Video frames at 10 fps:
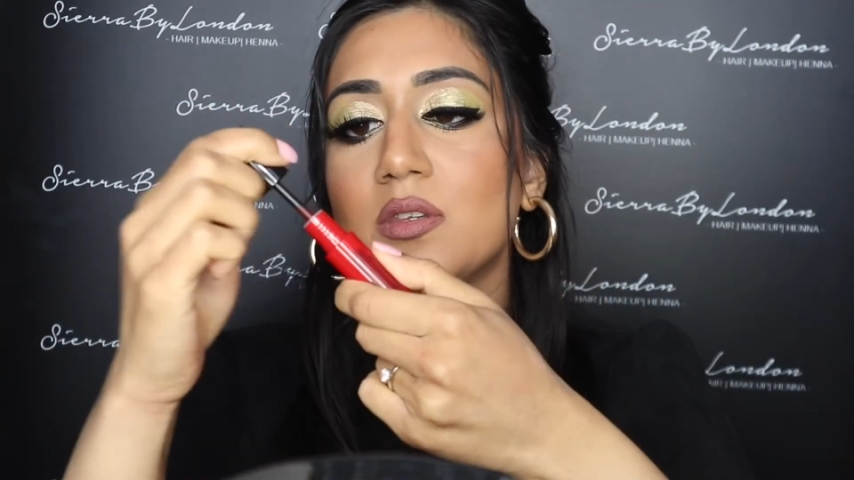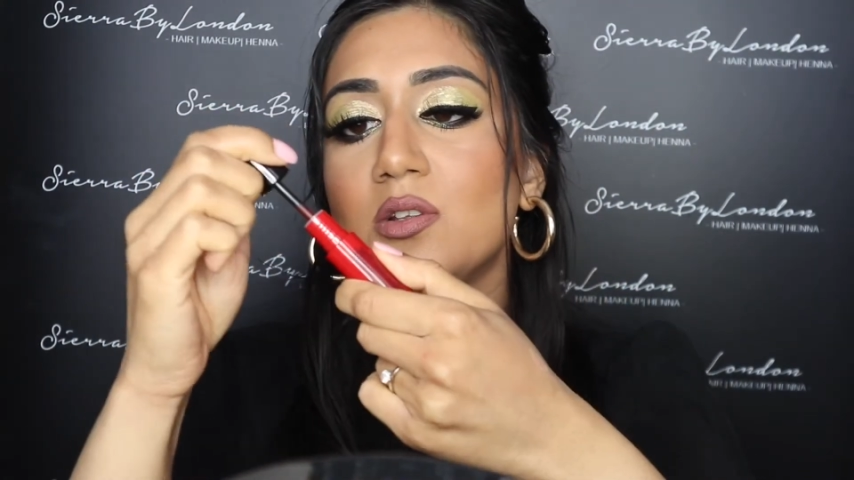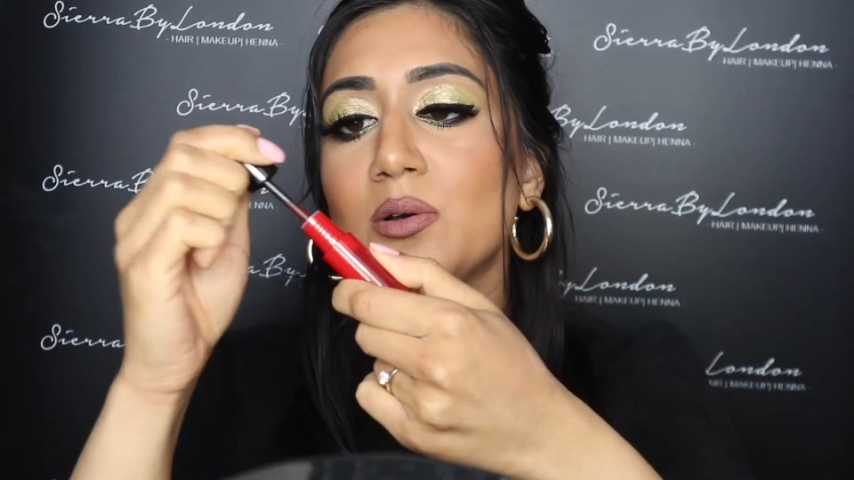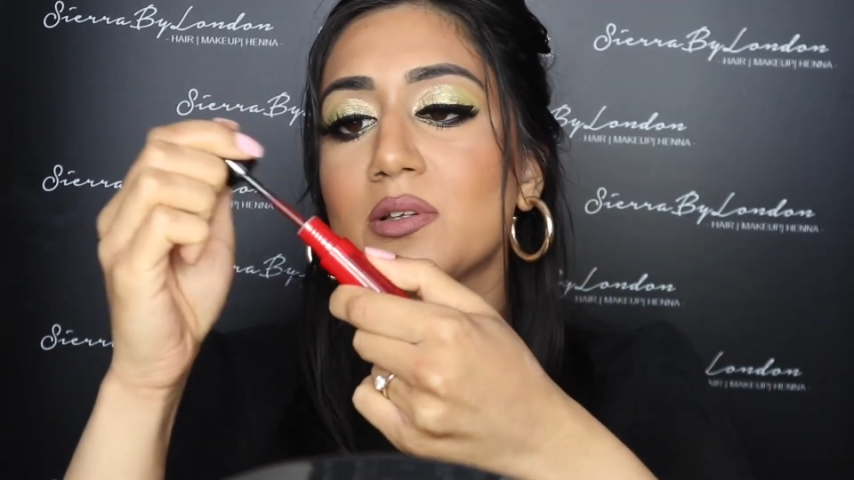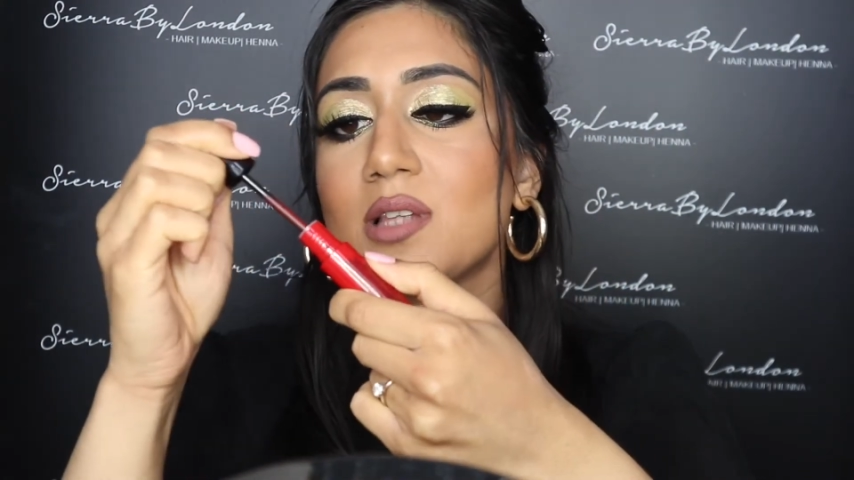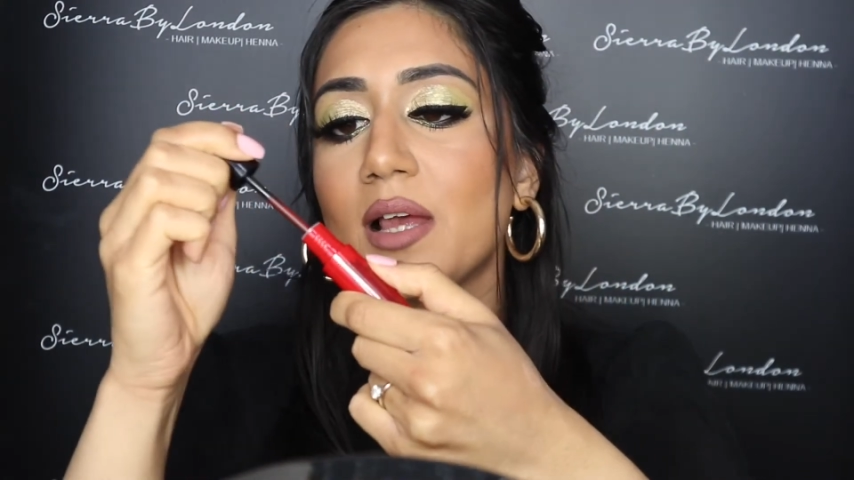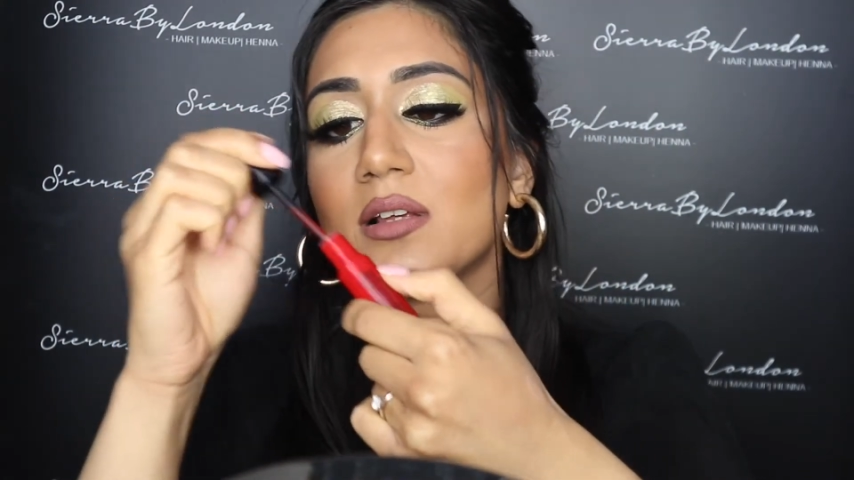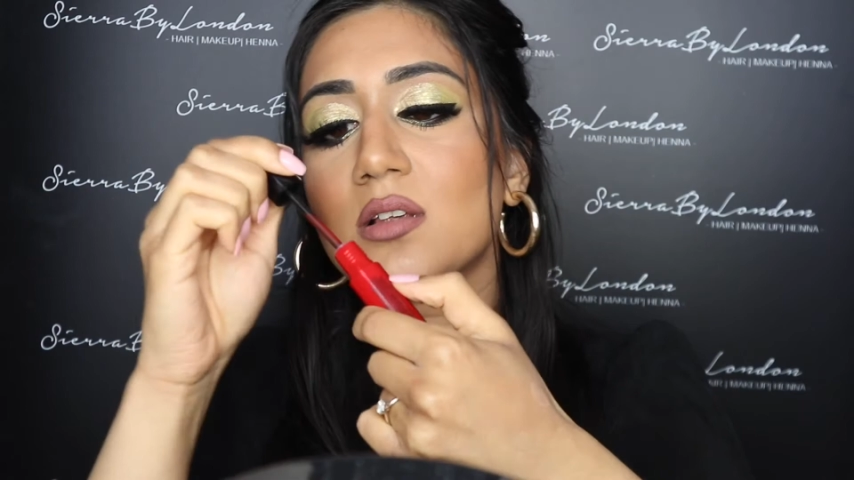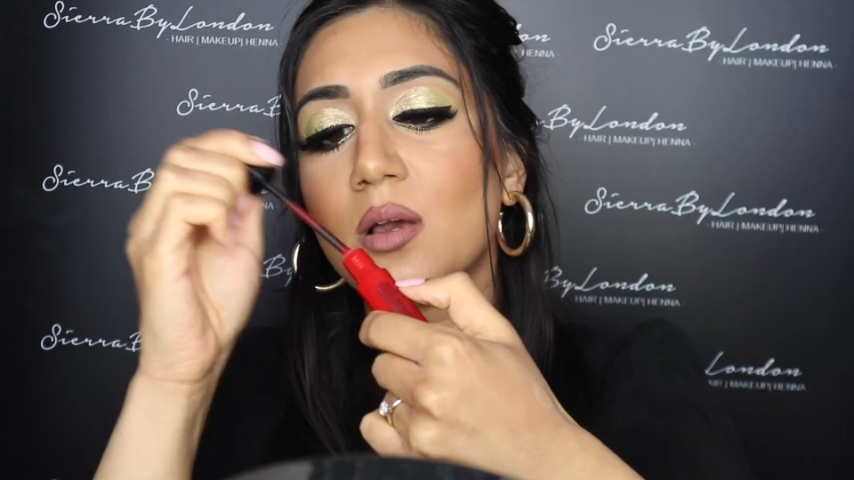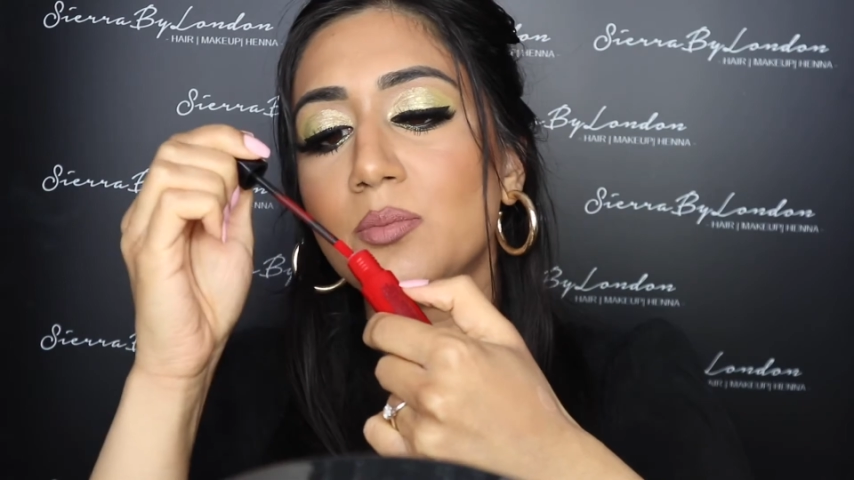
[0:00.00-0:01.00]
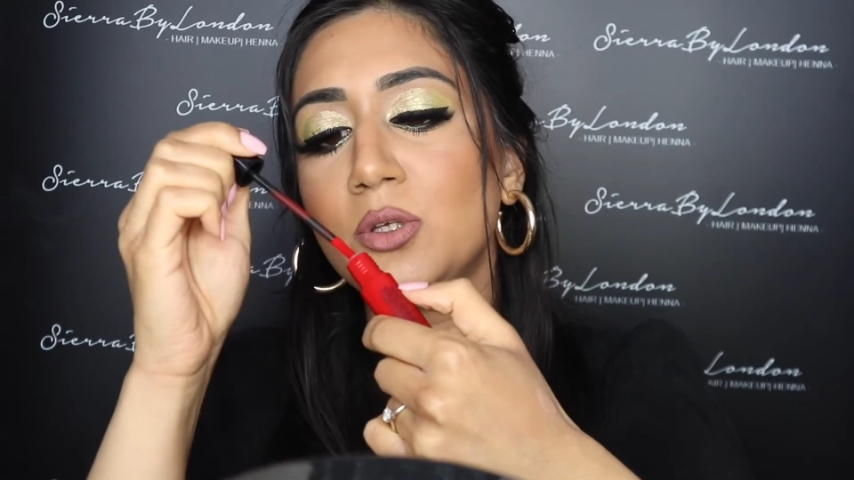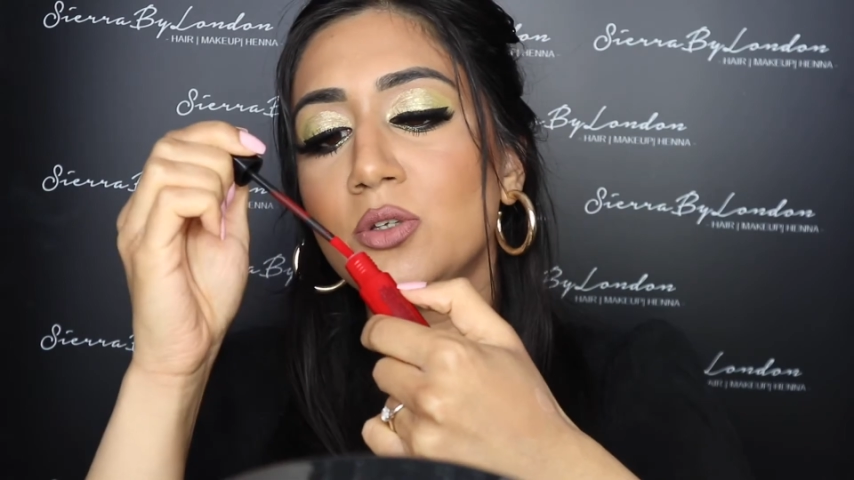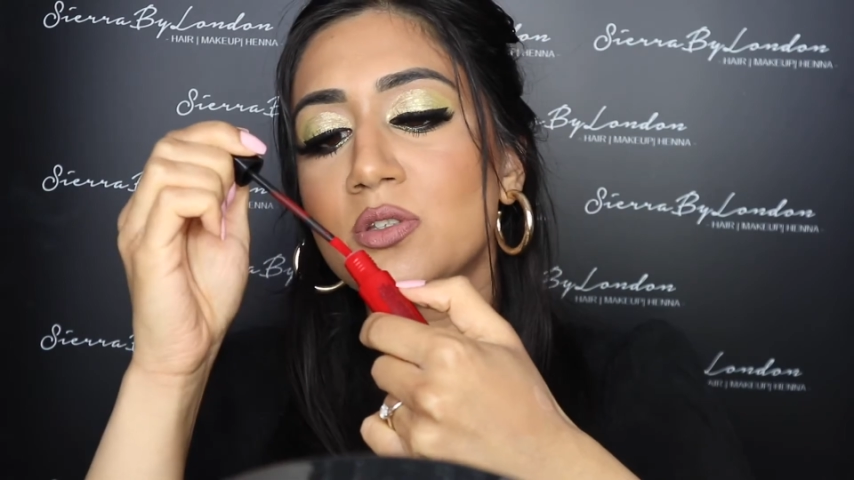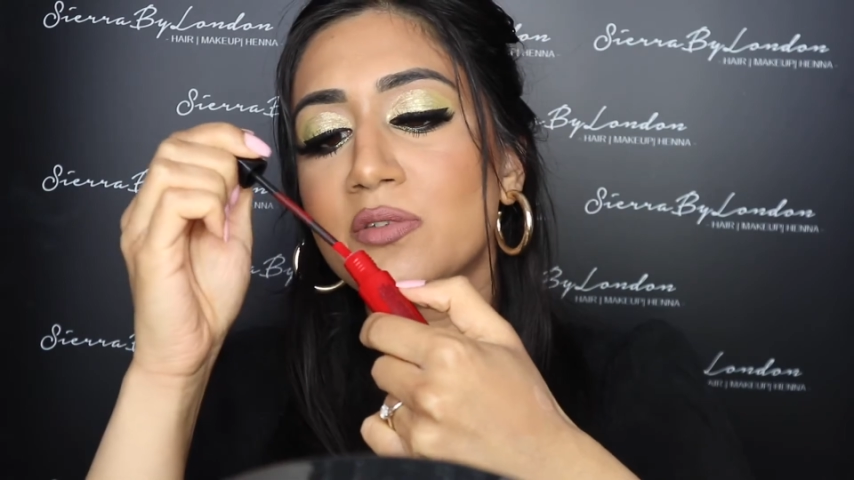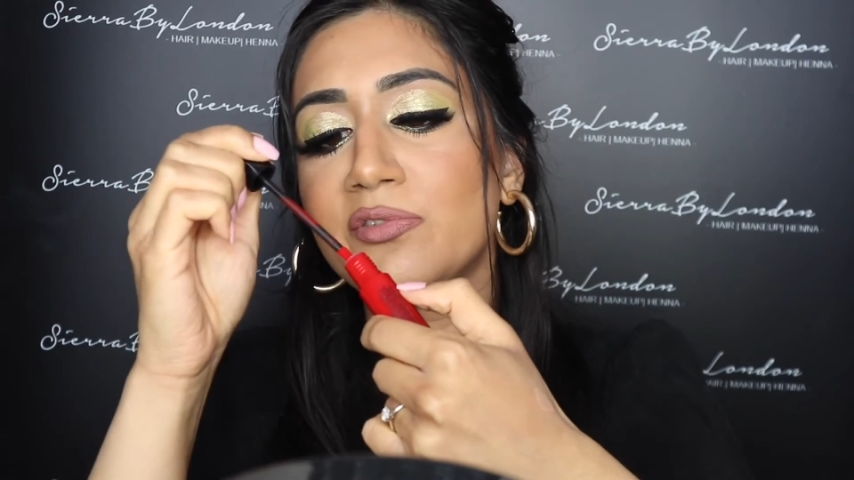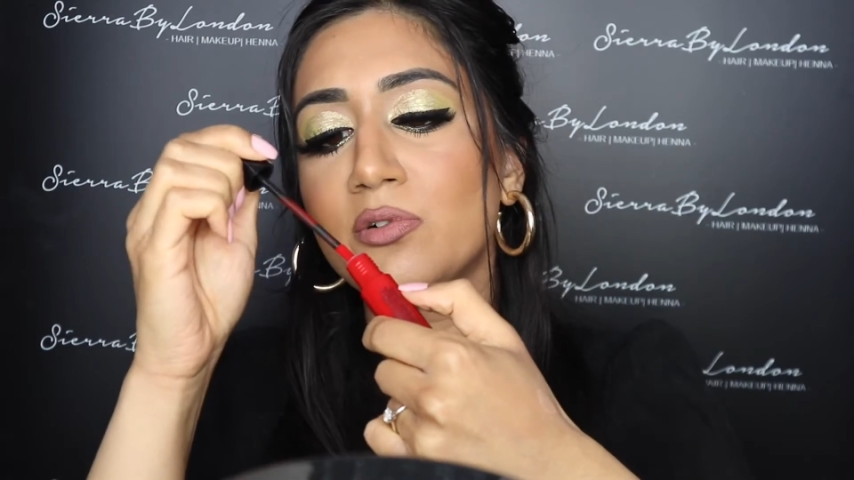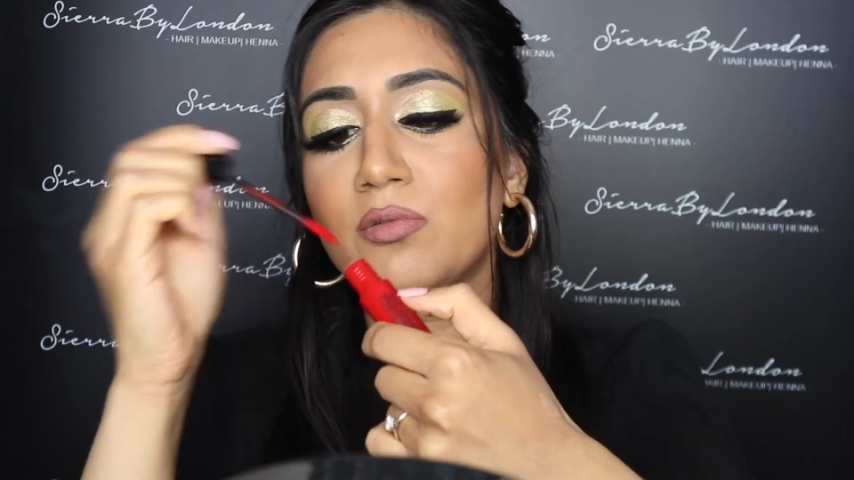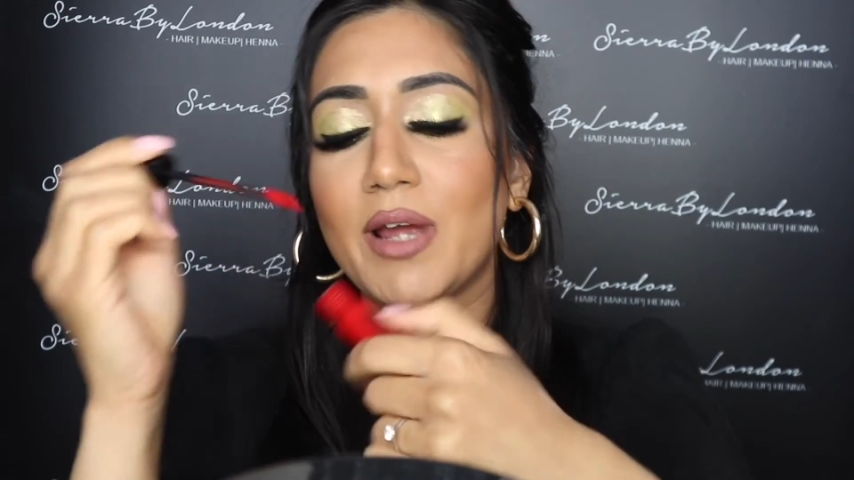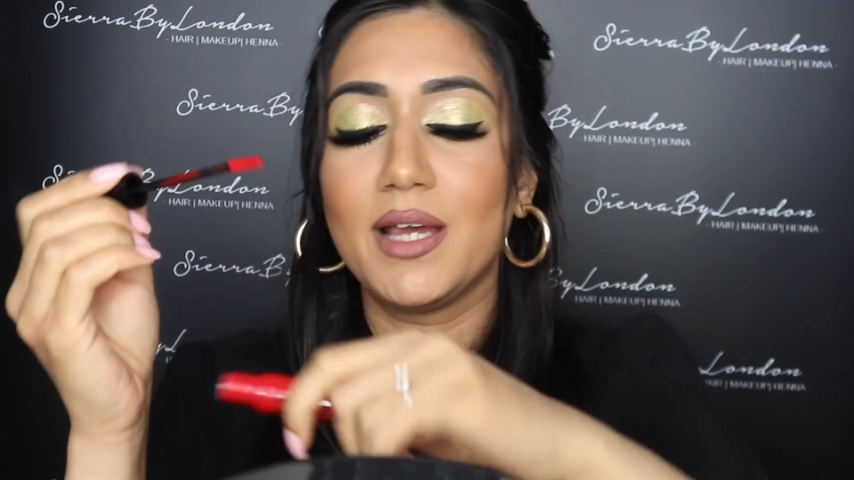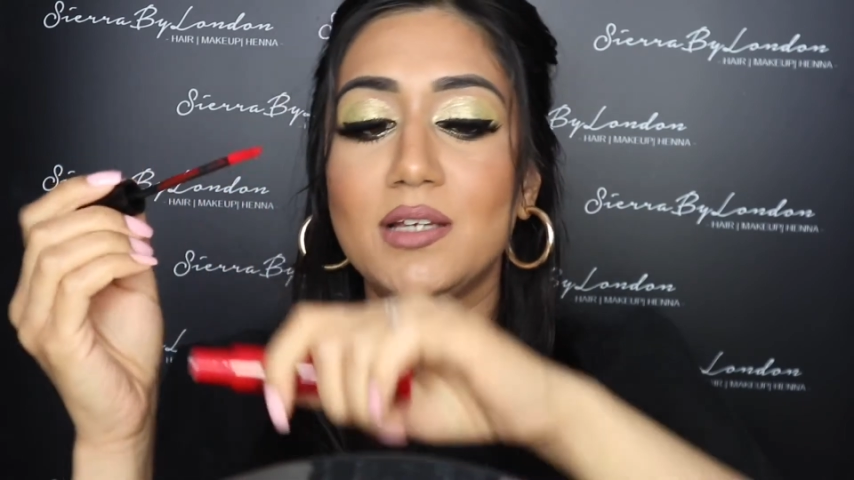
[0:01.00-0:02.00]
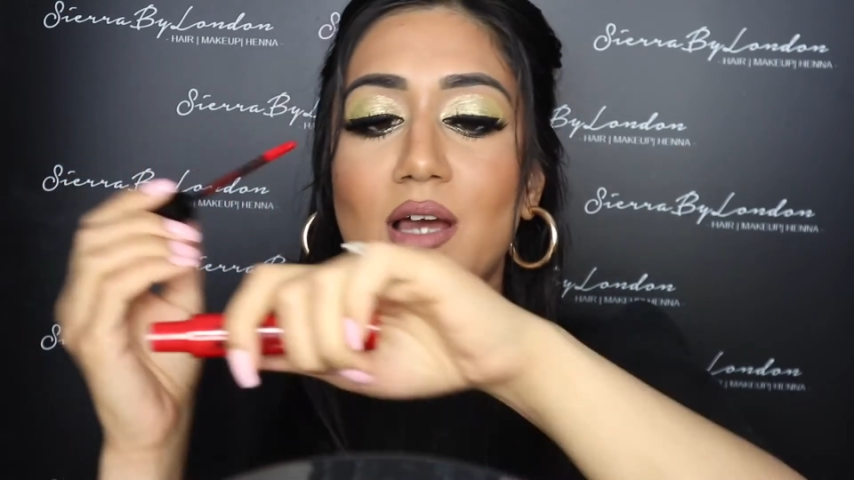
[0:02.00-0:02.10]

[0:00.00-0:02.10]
Looks like a beautiful red.